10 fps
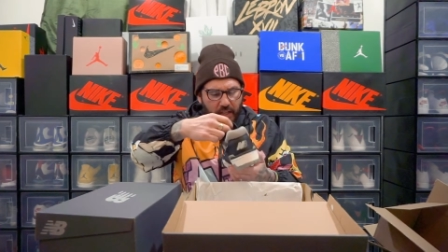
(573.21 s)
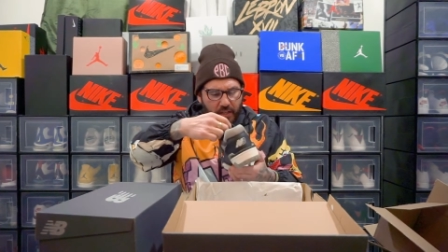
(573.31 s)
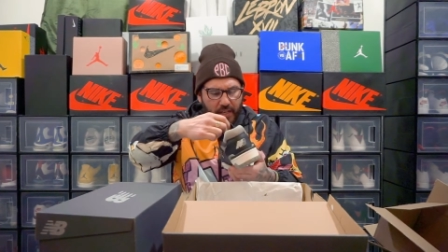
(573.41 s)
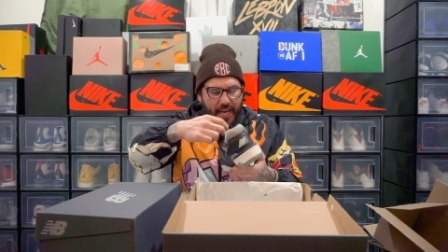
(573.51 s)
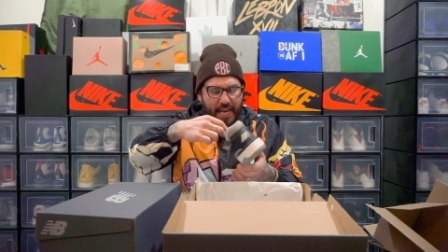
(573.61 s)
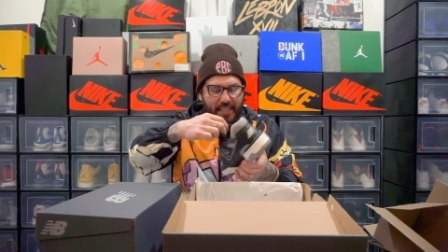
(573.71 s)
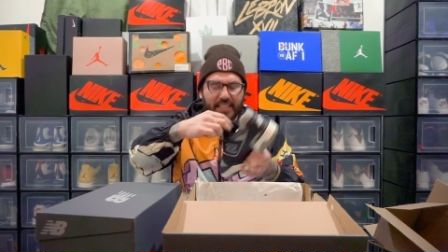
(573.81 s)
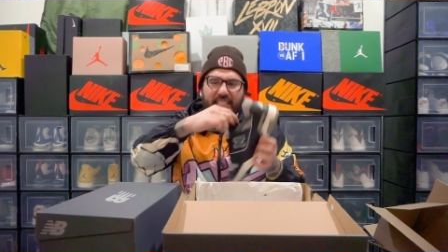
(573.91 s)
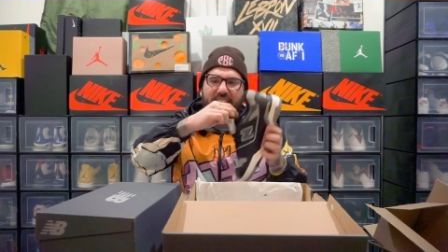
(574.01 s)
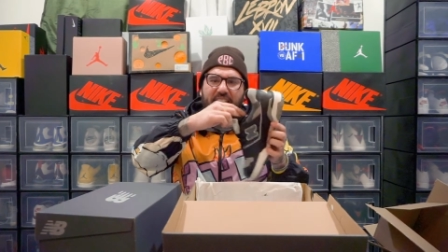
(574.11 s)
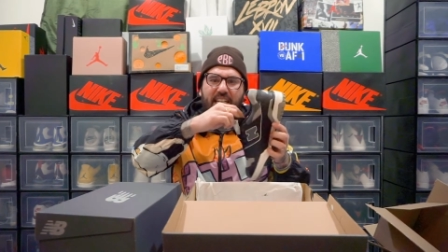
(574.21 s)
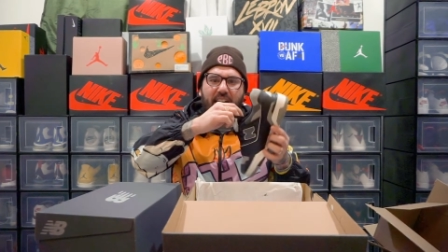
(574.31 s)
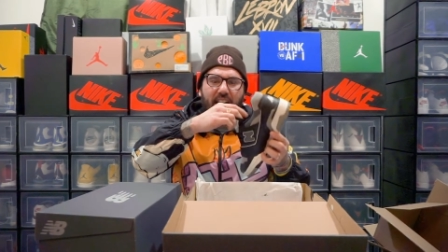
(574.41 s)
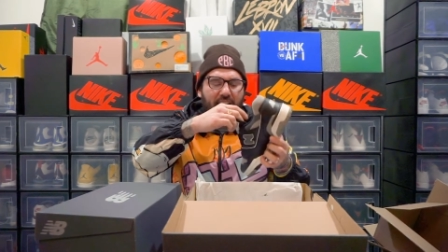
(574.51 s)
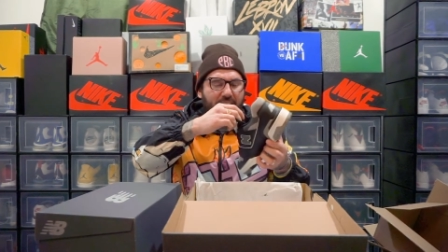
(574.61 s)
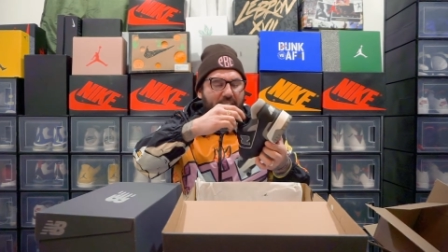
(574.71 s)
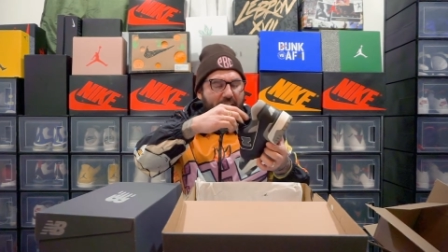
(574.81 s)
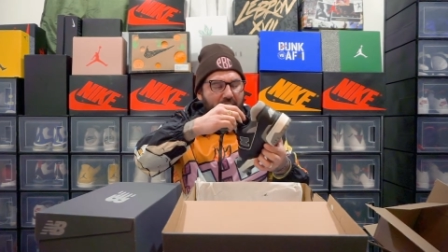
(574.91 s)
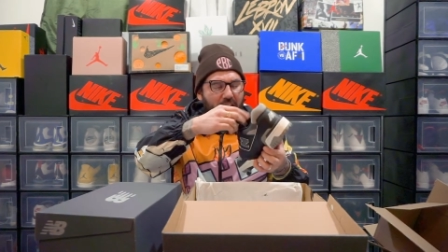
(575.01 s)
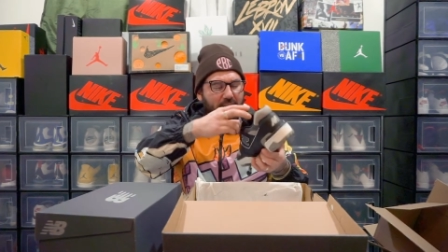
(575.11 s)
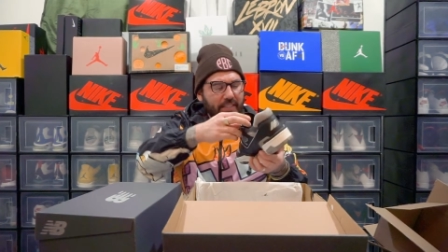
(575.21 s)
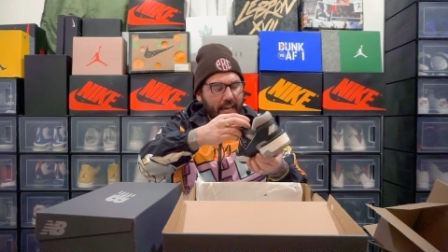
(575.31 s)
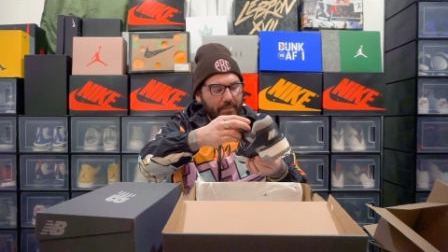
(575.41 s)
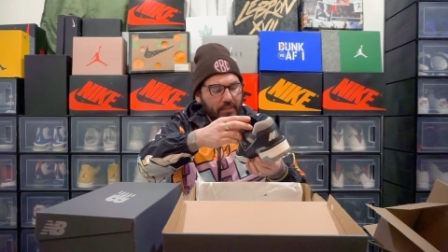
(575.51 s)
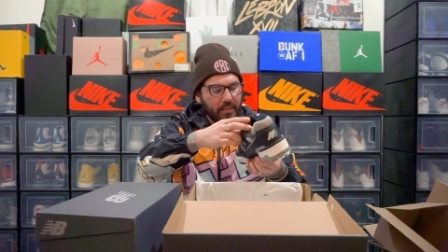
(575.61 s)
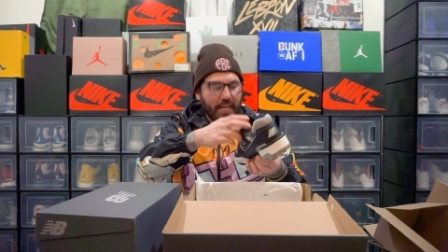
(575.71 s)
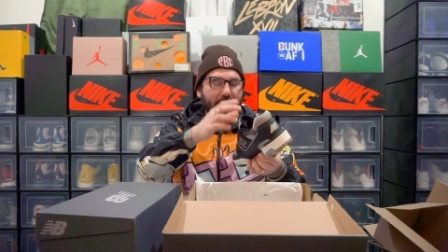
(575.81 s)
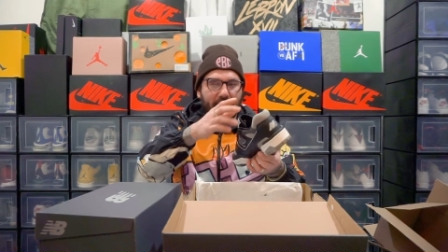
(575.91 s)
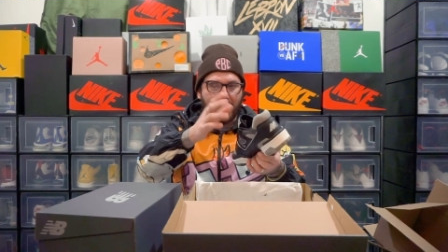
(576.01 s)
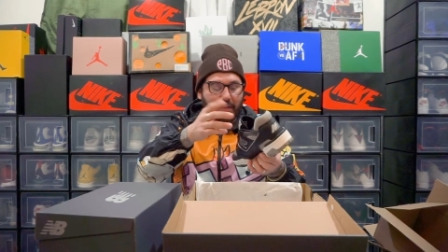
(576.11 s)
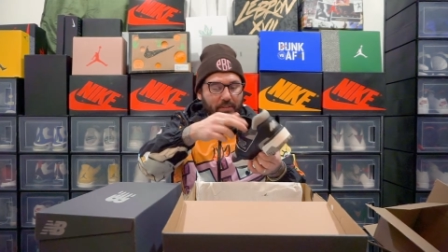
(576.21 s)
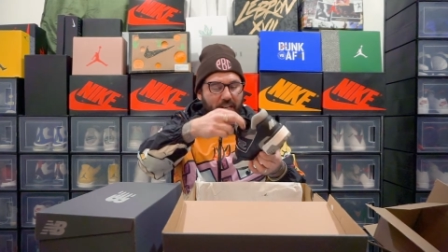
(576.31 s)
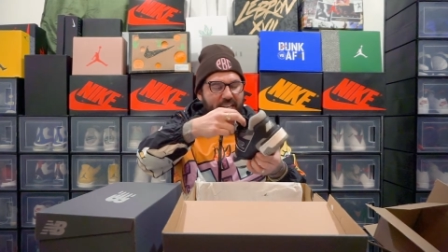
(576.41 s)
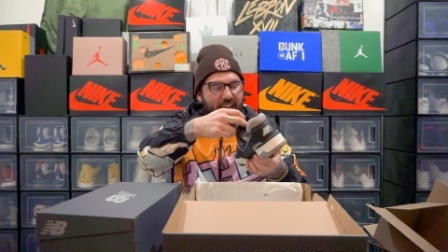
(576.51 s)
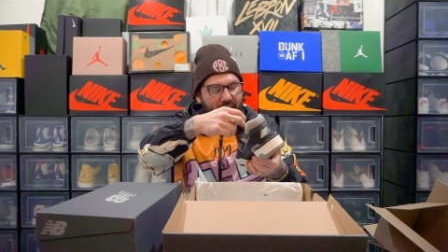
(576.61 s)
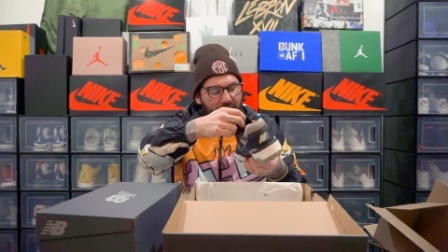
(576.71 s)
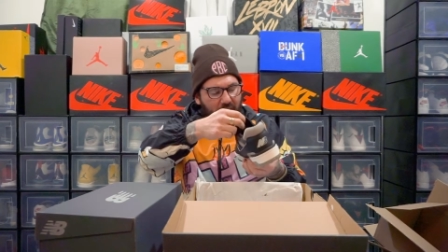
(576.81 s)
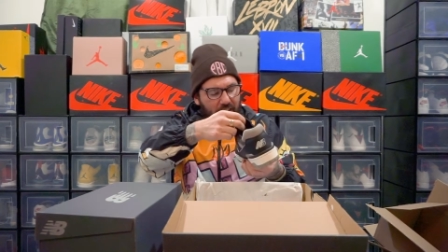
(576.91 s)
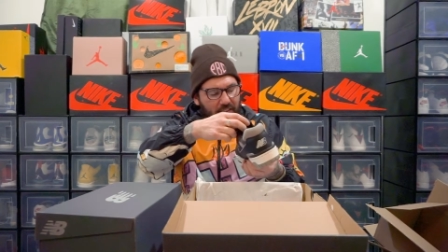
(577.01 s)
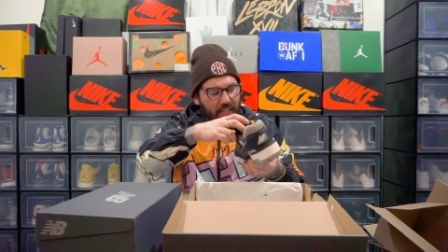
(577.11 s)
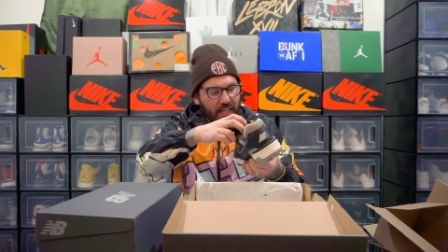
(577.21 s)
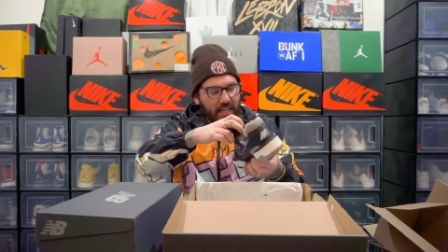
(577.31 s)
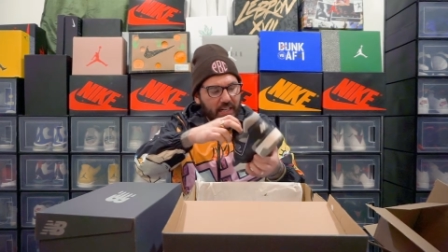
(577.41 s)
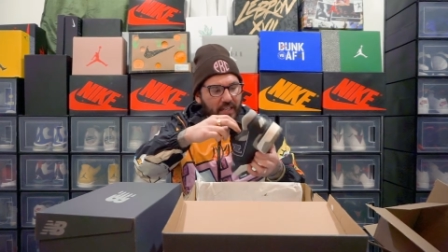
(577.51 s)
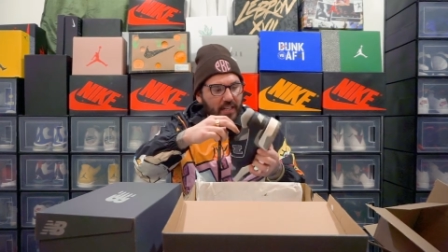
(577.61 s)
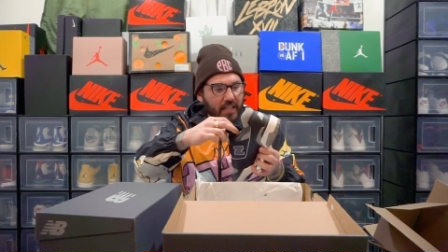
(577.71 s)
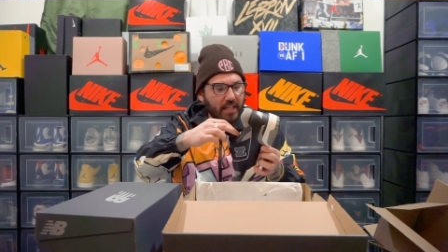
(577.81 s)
You got like this neon, nylon type, or not neon, I'm sorry, nylon tongue.